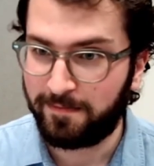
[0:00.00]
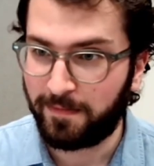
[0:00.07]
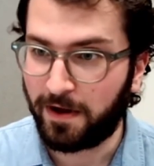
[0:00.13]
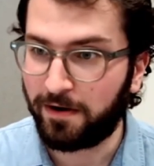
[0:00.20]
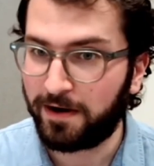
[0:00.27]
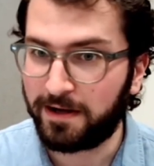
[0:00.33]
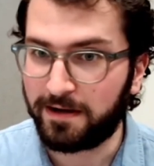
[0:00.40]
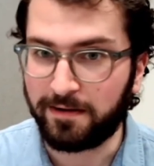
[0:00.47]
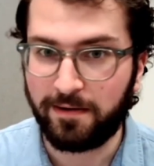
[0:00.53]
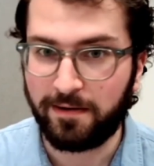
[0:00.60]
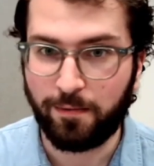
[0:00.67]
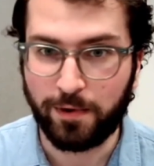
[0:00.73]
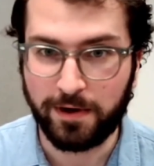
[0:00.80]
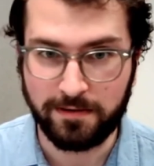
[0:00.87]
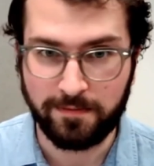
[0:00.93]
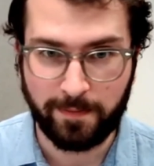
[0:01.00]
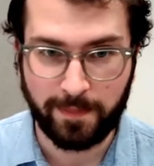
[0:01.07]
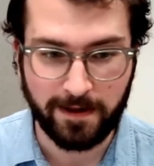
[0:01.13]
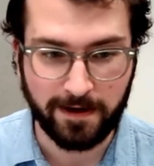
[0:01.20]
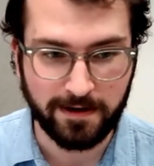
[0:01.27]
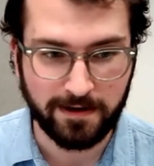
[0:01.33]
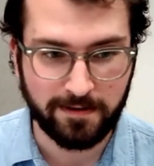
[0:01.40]
All right. Well,
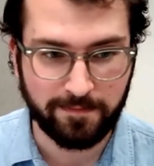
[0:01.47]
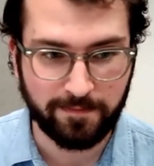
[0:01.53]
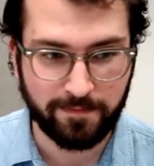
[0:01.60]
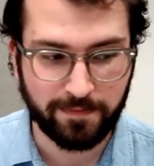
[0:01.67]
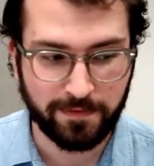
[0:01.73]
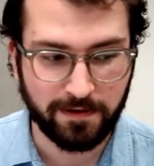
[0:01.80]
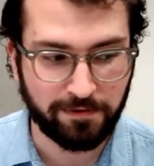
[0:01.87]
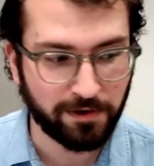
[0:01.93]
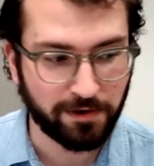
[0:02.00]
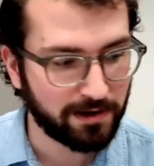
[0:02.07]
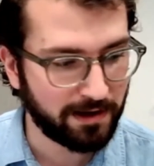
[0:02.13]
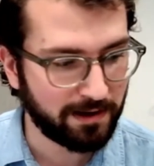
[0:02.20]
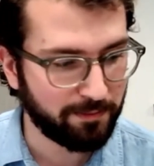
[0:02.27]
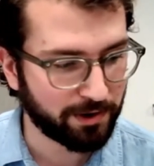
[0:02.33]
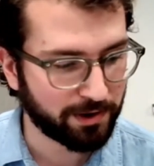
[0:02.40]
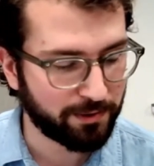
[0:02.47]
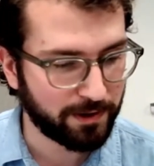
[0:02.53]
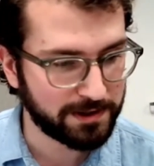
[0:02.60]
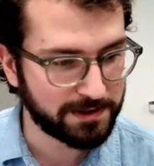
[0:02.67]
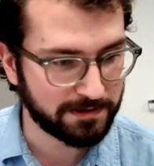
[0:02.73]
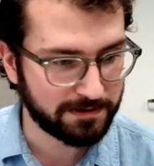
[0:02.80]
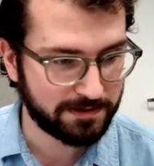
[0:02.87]
if there aren't any more
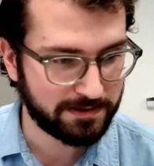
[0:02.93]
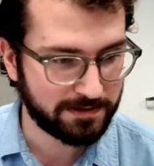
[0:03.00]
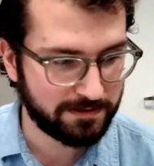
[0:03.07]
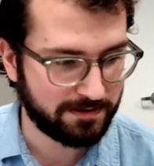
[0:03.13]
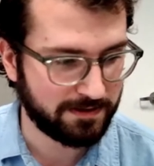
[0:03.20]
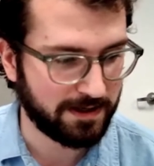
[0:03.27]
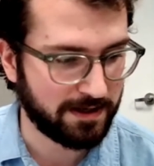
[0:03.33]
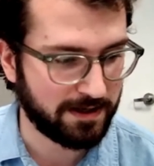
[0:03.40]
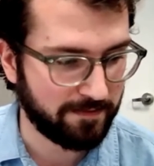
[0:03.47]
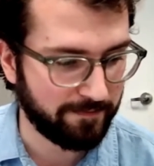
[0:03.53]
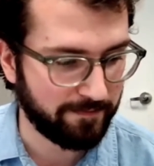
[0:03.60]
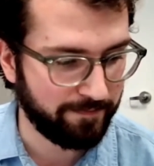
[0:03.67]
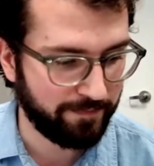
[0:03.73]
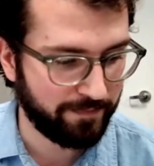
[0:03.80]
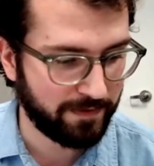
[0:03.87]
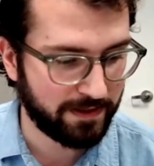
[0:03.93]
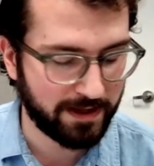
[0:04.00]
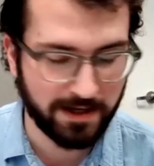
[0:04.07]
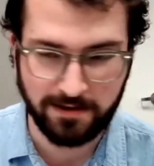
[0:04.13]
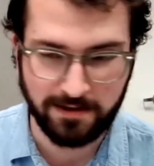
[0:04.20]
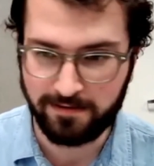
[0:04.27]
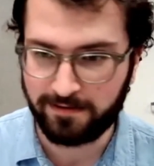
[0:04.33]
questions,
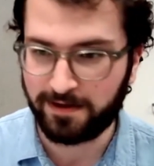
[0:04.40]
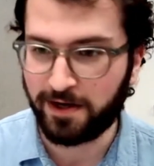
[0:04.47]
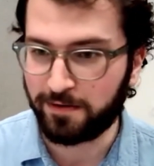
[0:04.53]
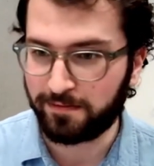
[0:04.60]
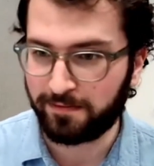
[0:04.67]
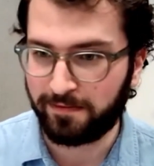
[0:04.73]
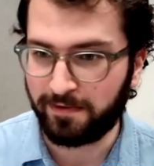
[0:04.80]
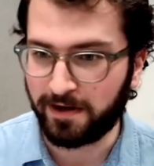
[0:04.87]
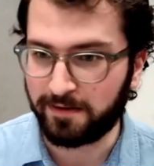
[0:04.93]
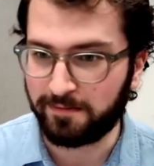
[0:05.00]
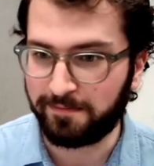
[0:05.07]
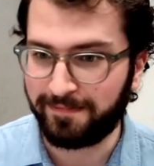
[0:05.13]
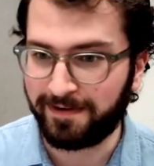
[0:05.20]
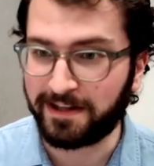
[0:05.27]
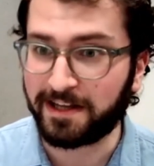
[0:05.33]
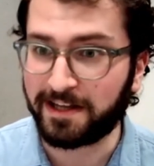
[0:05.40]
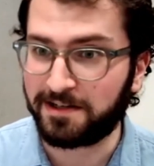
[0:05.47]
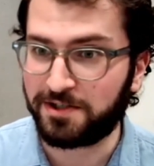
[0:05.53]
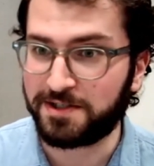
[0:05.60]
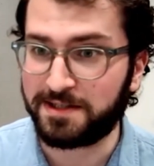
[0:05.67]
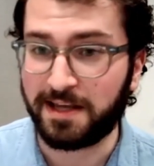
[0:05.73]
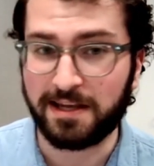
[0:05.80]
then I'd like to
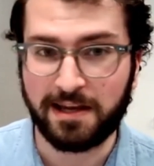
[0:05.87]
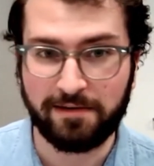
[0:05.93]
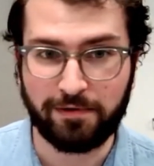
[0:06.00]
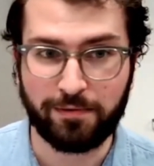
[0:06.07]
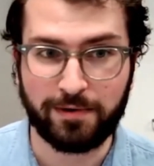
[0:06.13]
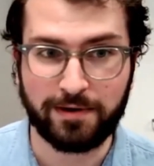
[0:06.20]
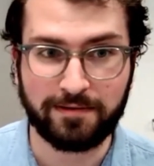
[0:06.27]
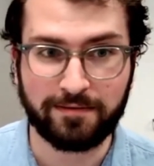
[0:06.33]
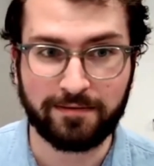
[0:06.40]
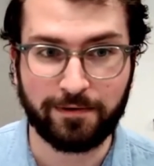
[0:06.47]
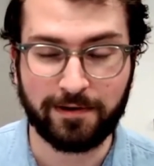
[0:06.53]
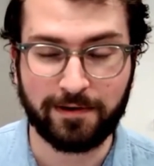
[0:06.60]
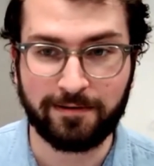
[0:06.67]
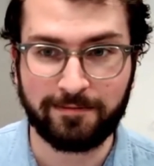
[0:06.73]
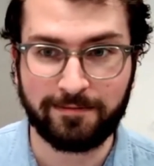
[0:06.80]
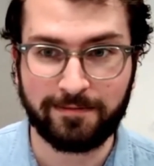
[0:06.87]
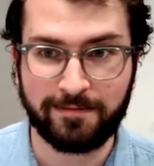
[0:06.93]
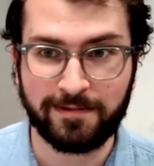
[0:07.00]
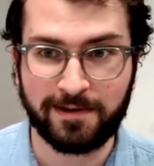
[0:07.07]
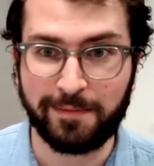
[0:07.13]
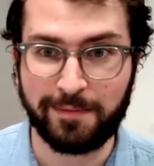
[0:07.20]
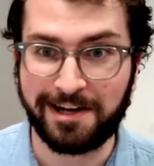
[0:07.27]
just thank everyone for
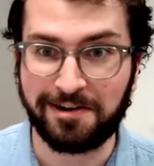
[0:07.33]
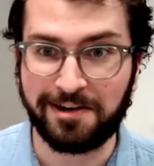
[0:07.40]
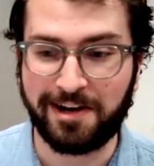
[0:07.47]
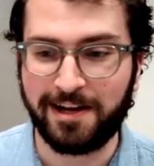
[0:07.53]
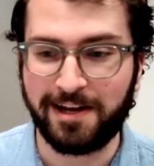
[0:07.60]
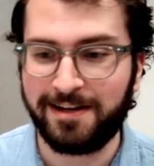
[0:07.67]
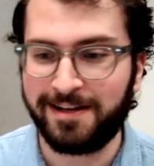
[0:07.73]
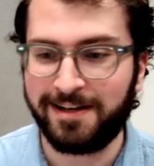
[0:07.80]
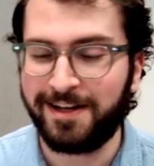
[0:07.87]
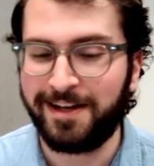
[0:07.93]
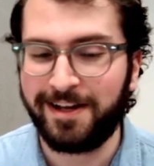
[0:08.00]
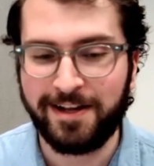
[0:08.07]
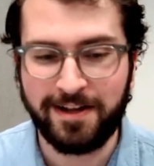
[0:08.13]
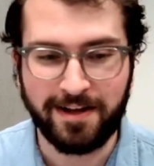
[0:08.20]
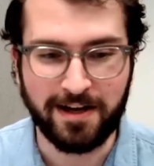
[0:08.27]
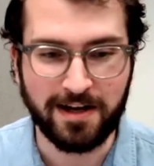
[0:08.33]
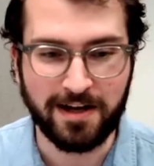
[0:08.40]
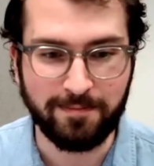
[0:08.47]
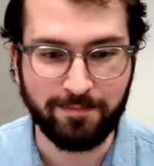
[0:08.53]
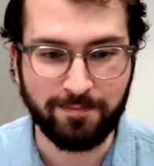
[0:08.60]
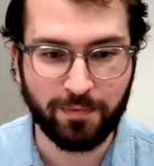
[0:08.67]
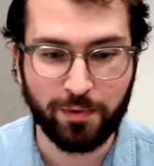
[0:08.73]
coming here today. We
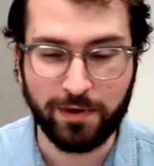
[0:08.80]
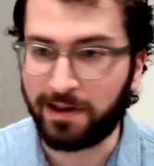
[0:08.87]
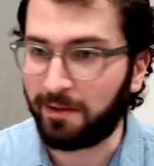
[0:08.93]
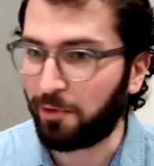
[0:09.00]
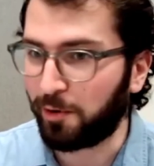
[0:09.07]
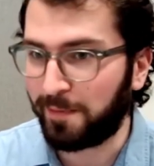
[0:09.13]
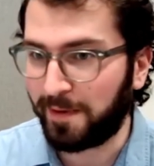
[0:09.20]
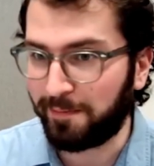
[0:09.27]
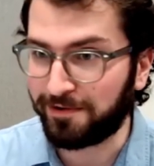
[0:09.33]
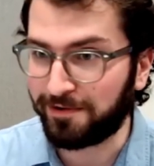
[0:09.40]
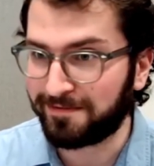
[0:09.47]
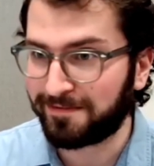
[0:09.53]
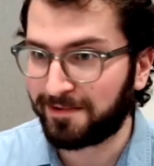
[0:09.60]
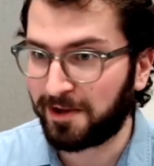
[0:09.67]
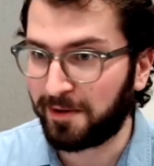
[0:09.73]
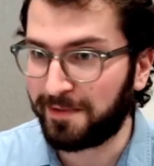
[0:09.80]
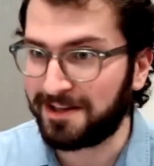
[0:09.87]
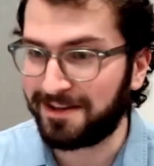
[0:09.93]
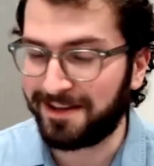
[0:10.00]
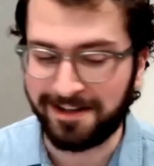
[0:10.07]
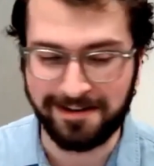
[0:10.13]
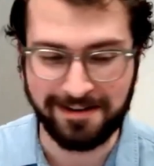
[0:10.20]
had a lot more people come in
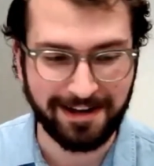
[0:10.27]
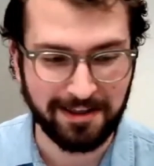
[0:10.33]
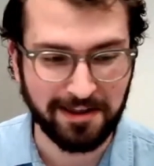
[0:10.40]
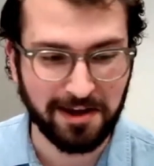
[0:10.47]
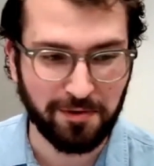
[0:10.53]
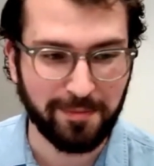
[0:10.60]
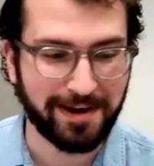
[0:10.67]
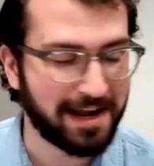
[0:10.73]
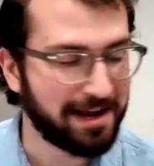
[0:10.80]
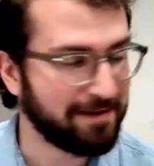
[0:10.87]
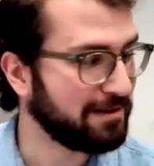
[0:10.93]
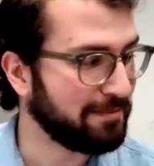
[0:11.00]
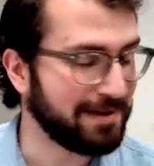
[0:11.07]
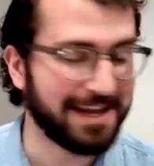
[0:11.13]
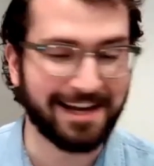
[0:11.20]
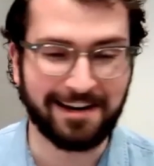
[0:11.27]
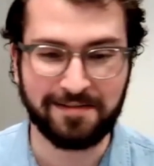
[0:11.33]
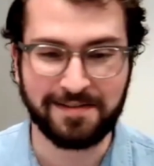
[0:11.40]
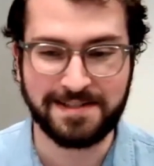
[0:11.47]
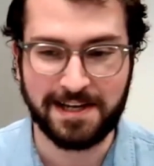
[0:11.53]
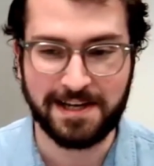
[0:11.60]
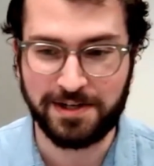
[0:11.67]
than I thought we might have at the beginning of the
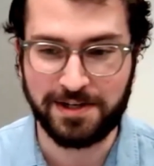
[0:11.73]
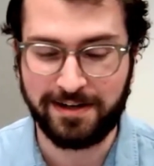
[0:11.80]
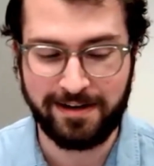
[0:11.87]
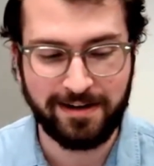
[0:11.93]
session.